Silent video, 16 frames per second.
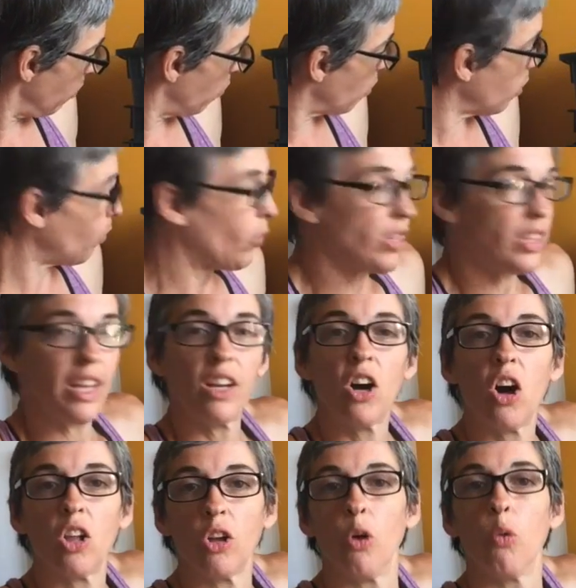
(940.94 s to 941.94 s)
what they
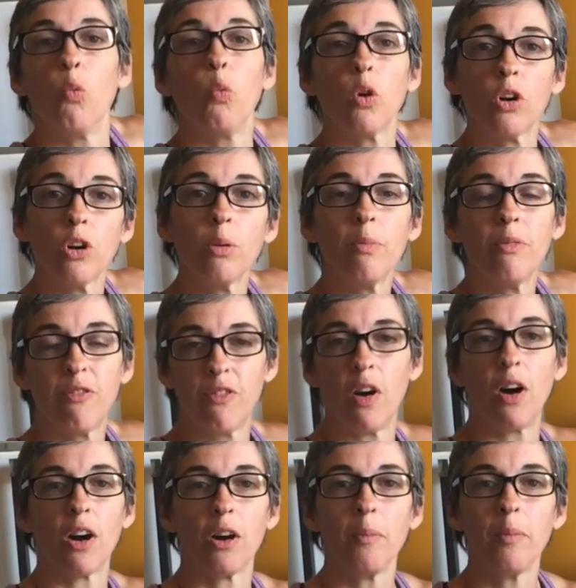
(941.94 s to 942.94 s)
call a worm
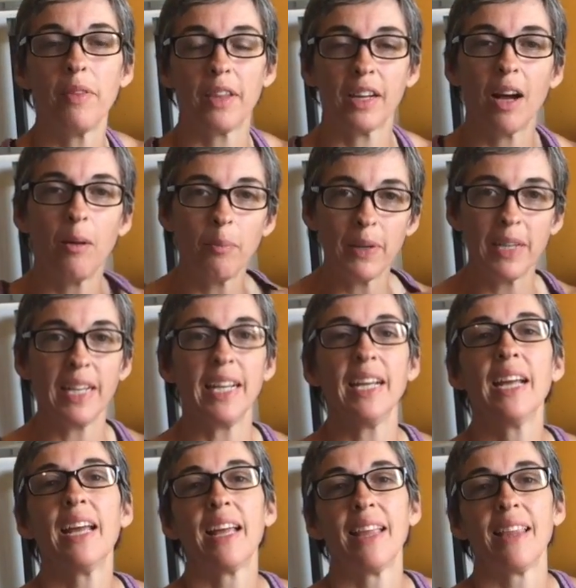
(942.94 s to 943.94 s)
farm. The
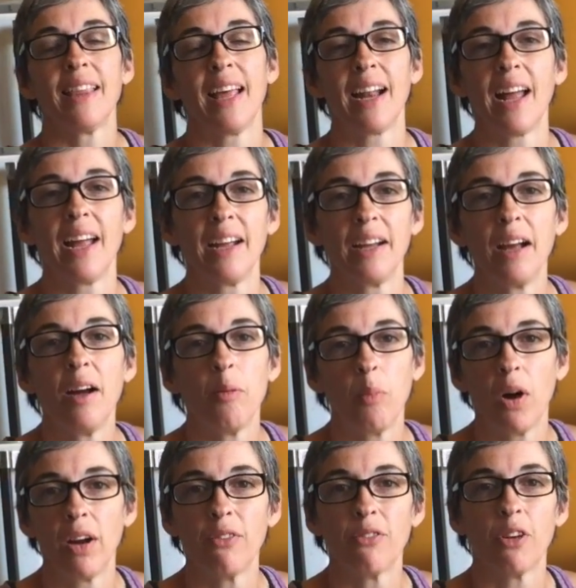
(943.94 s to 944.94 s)
company that I
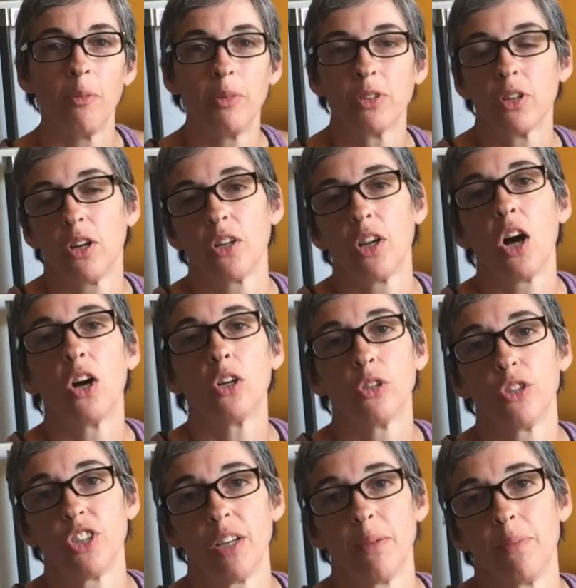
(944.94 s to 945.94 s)
bought it from is called
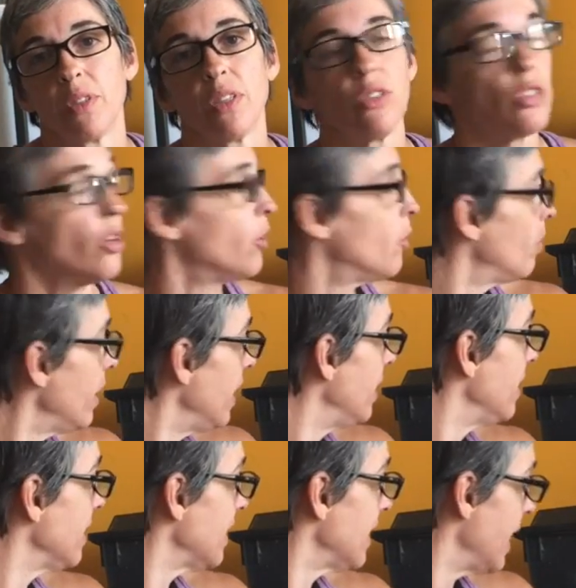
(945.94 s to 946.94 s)
Uncle Jim's. So
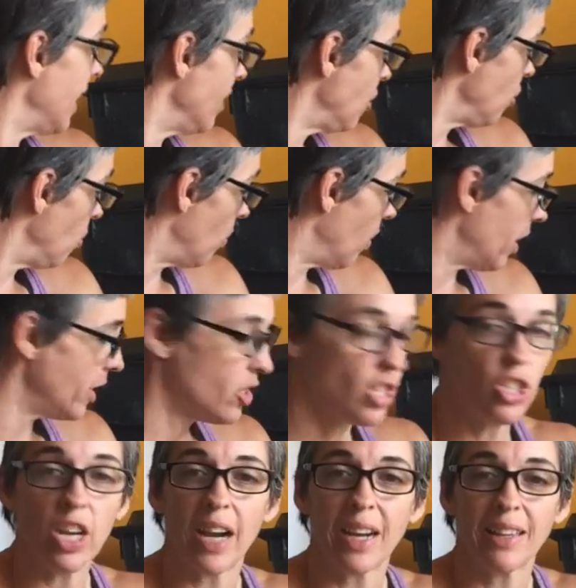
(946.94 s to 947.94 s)
in case you wanted
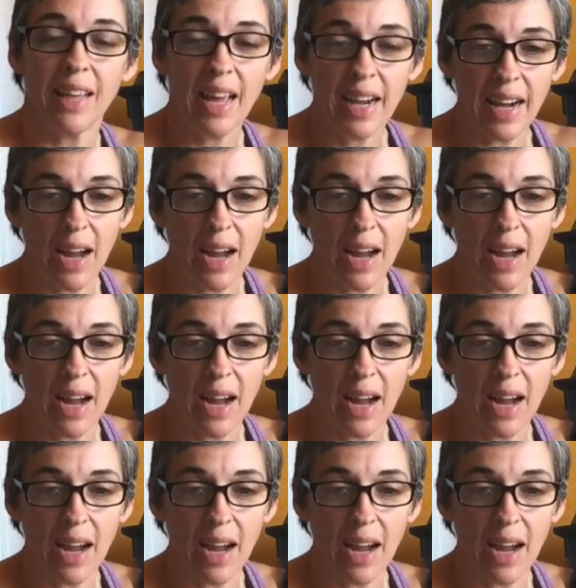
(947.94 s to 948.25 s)
to check that